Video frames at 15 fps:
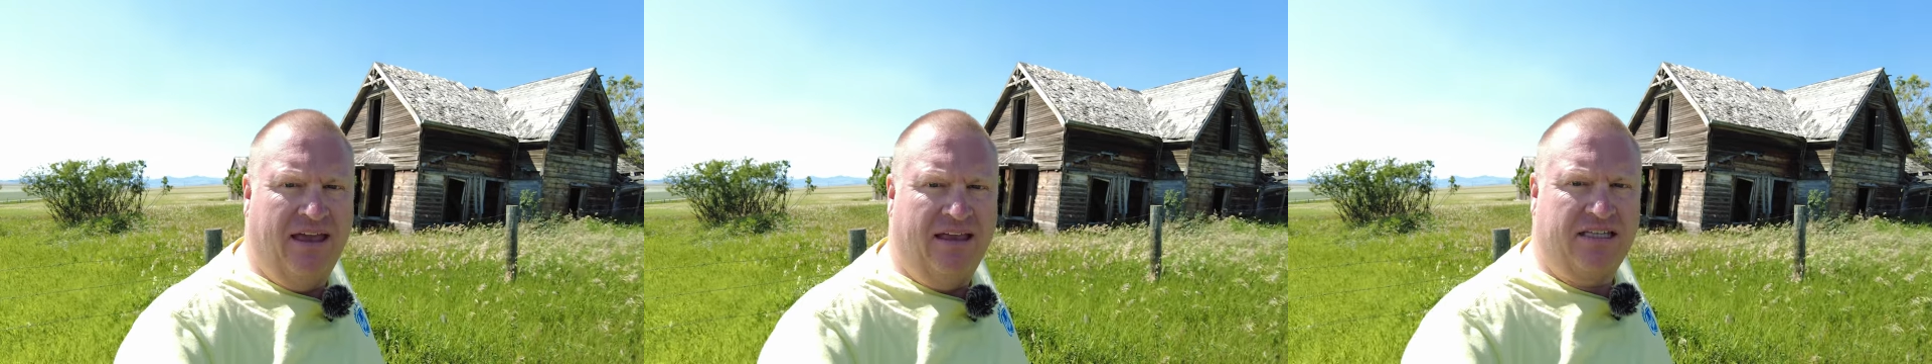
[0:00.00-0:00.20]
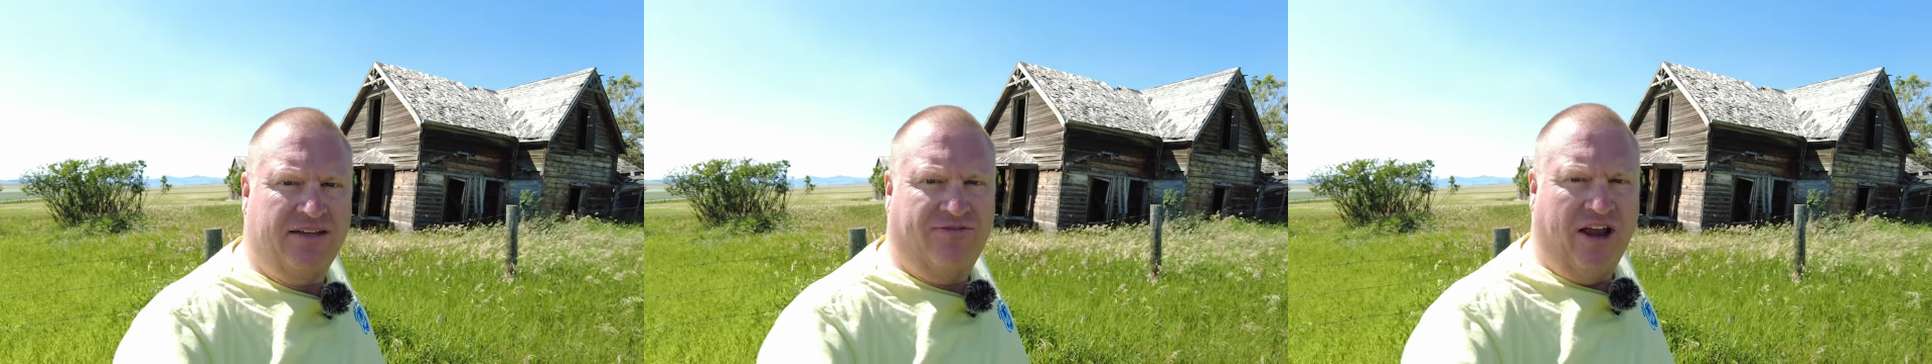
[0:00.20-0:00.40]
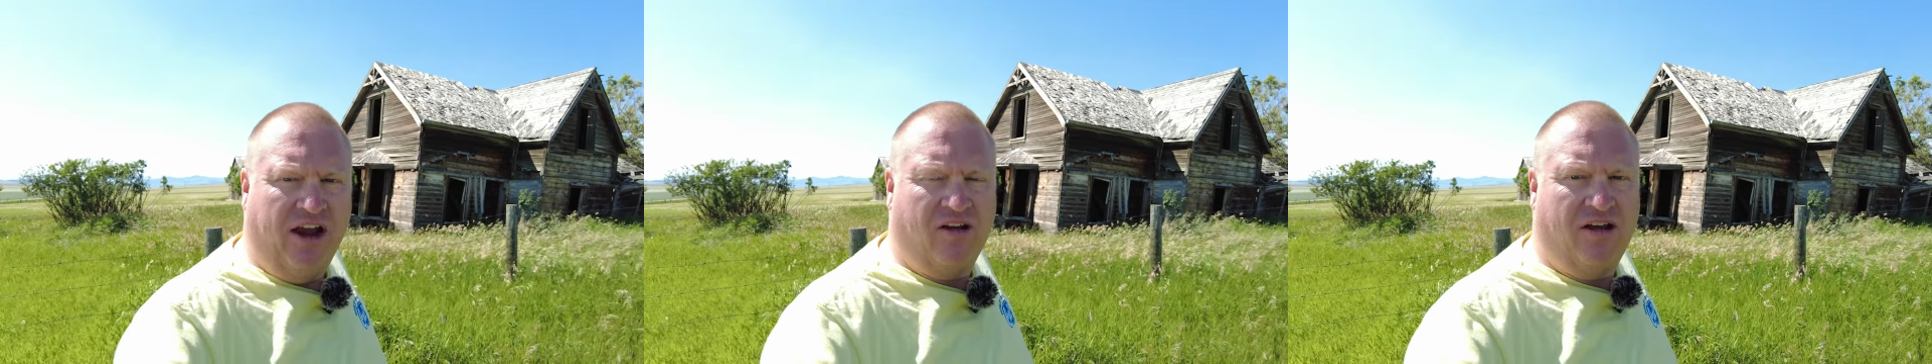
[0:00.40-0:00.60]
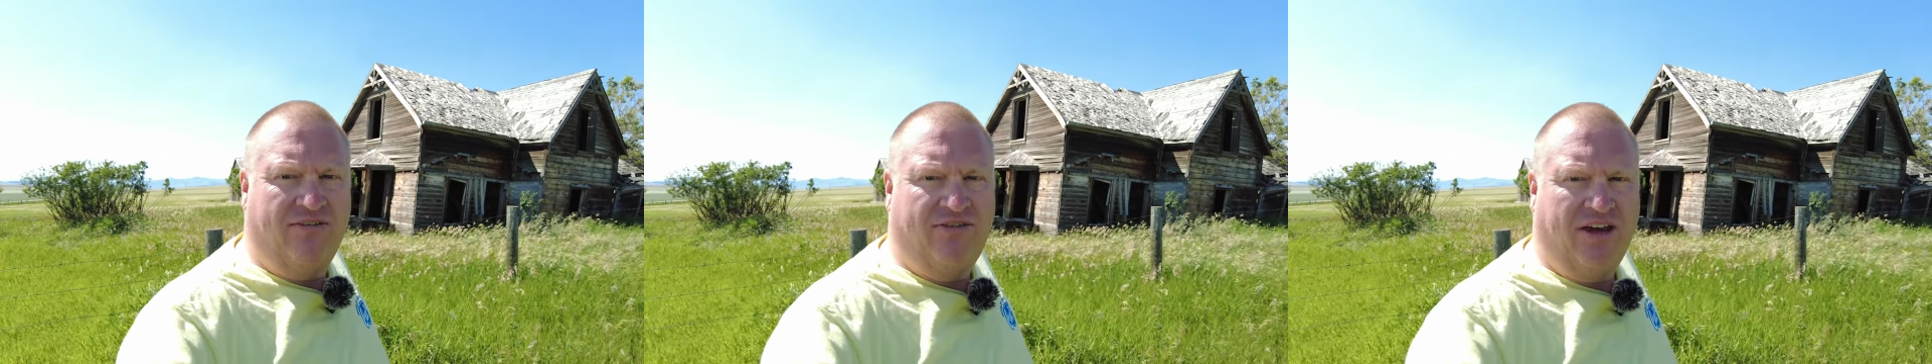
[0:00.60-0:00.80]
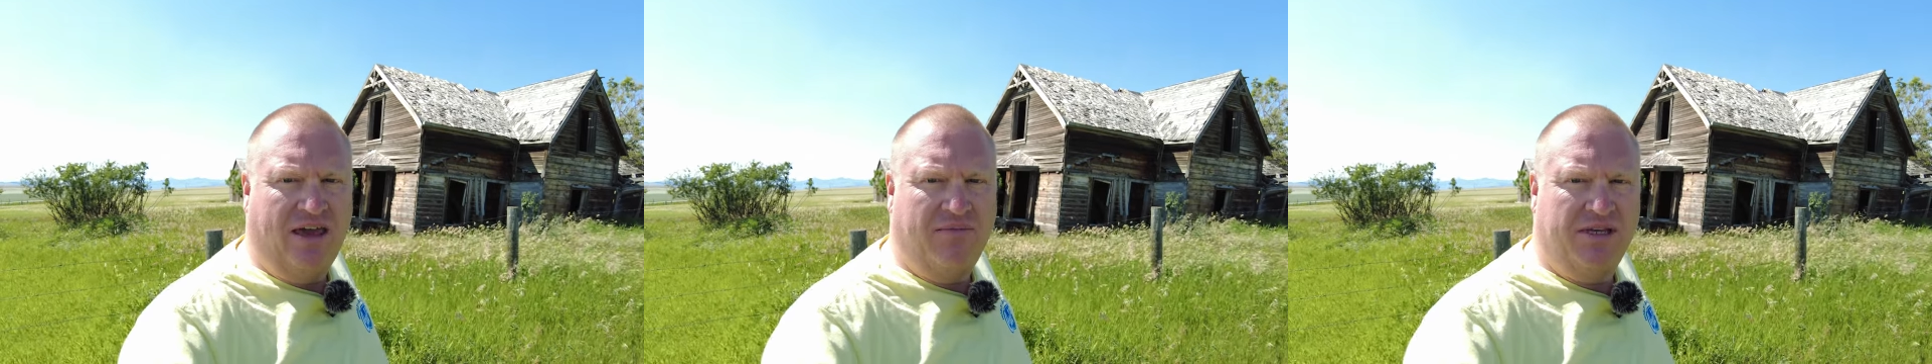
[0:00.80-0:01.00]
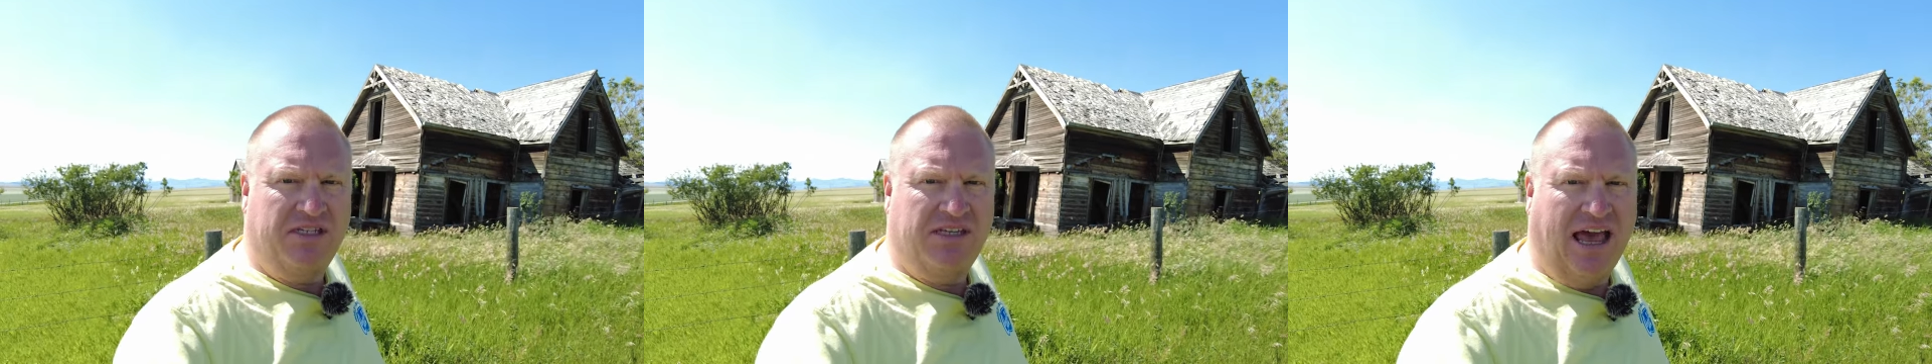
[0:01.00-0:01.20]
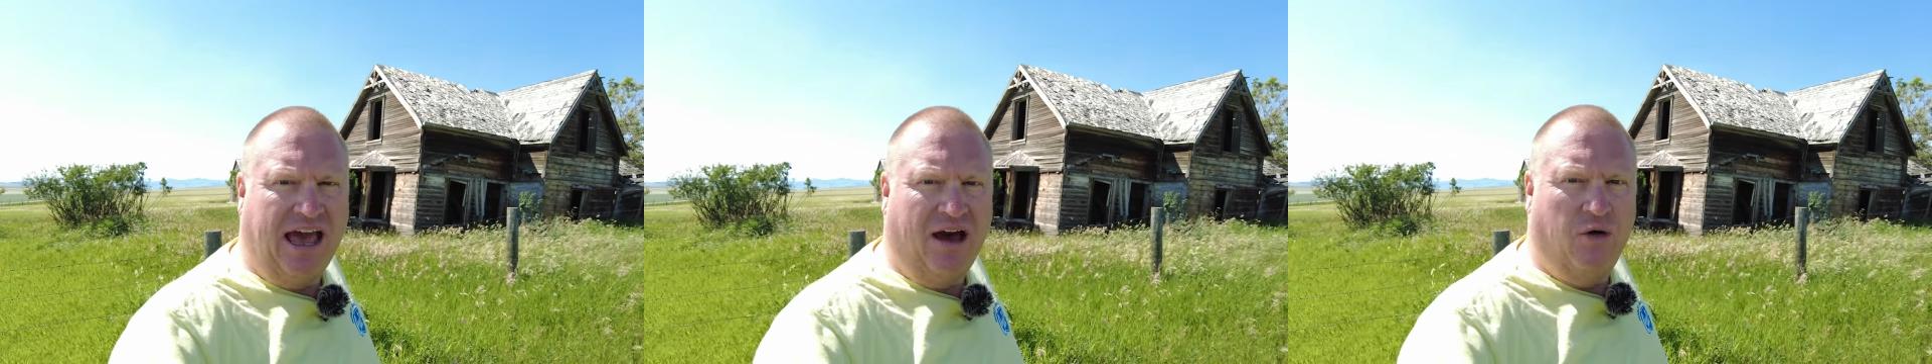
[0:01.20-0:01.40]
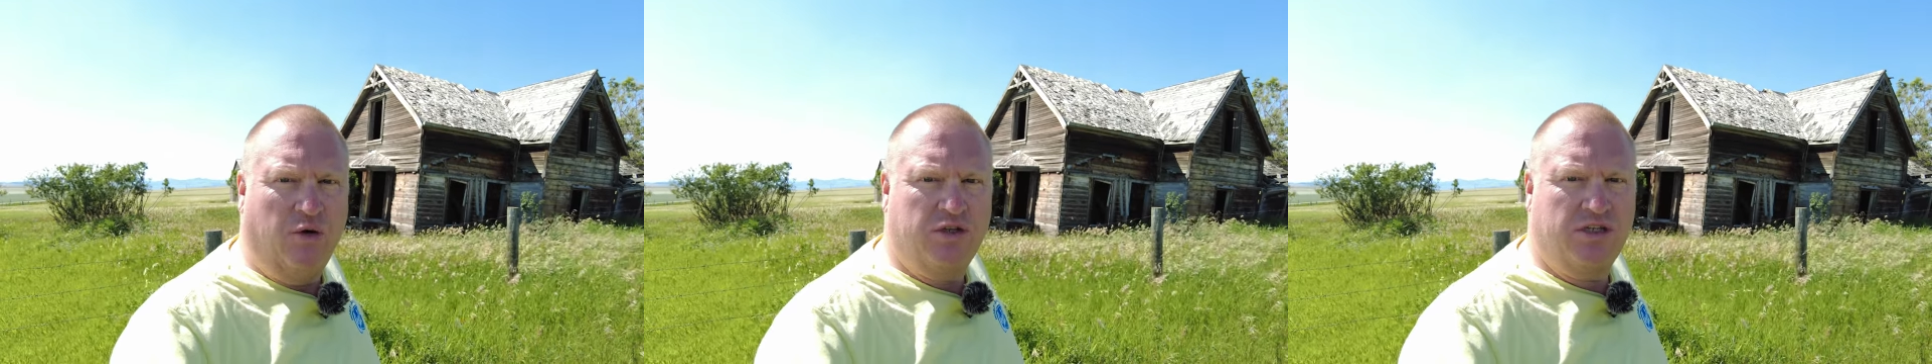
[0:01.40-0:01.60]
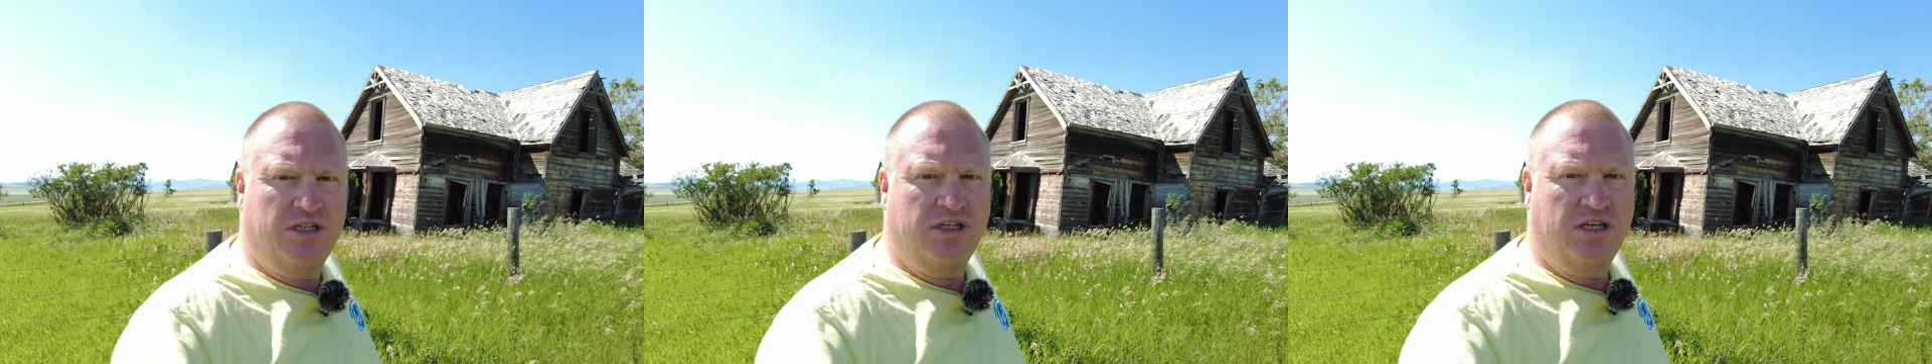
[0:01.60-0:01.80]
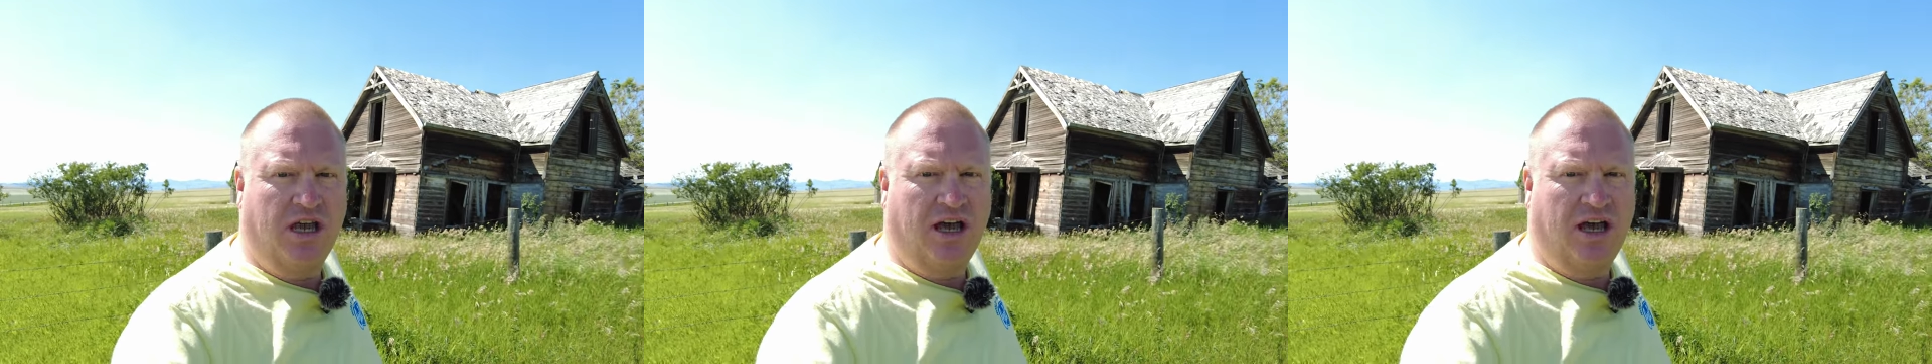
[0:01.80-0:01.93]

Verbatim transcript: It's a very famous house